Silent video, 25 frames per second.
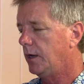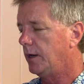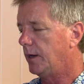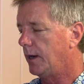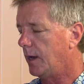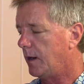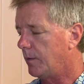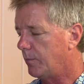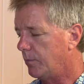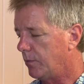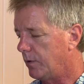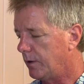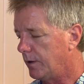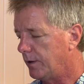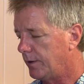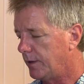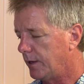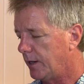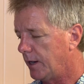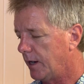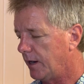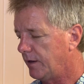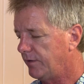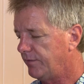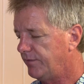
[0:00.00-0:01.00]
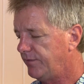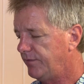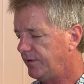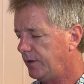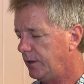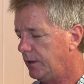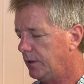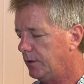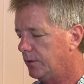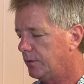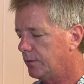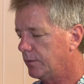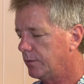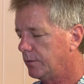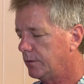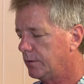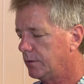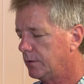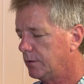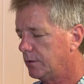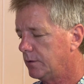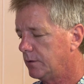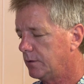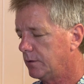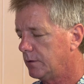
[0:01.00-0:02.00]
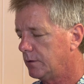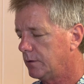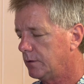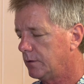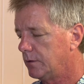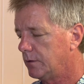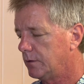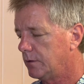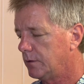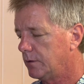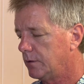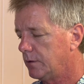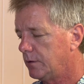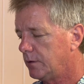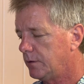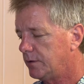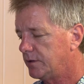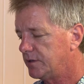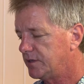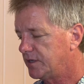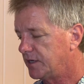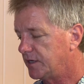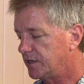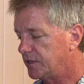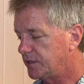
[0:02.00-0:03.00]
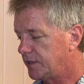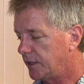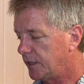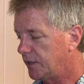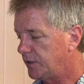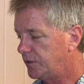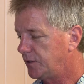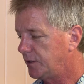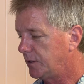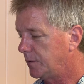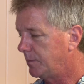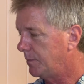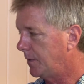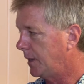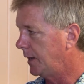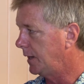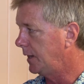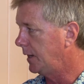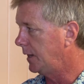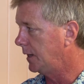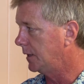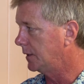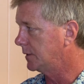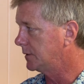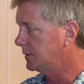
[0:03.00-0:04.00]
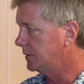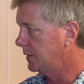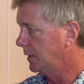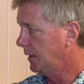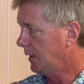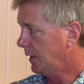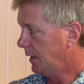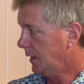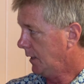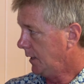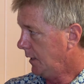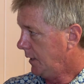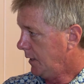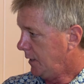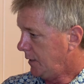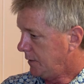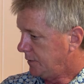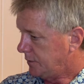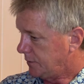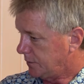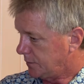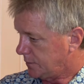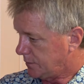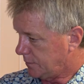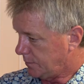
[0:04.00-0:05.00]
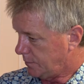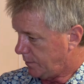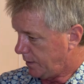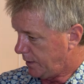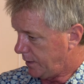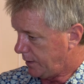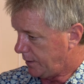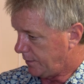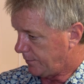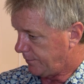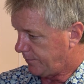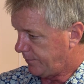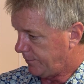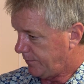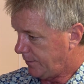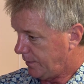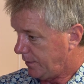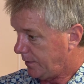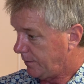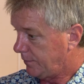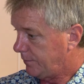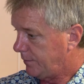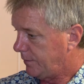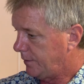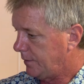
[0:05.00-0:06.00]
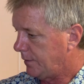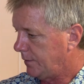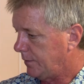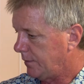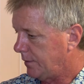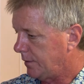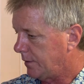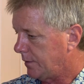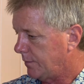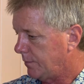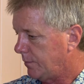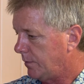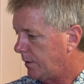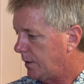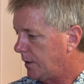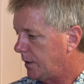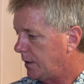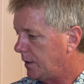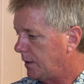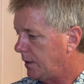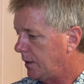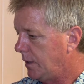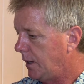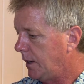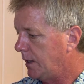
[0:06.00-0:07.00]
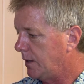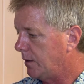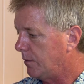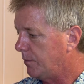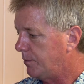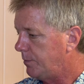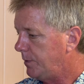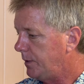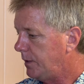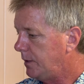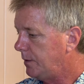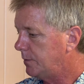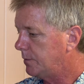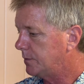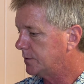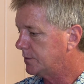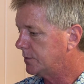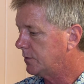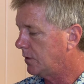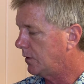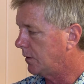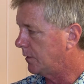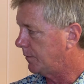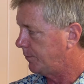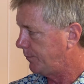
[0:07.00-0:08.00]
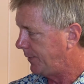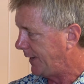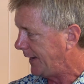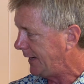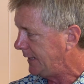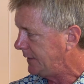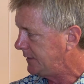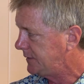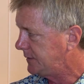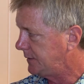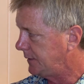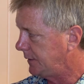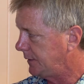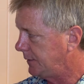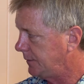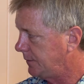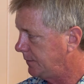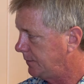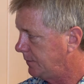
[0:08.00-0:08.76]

Now I'm aware that I feel sensation in my hands. So it's a way of what in NLP was called pacing,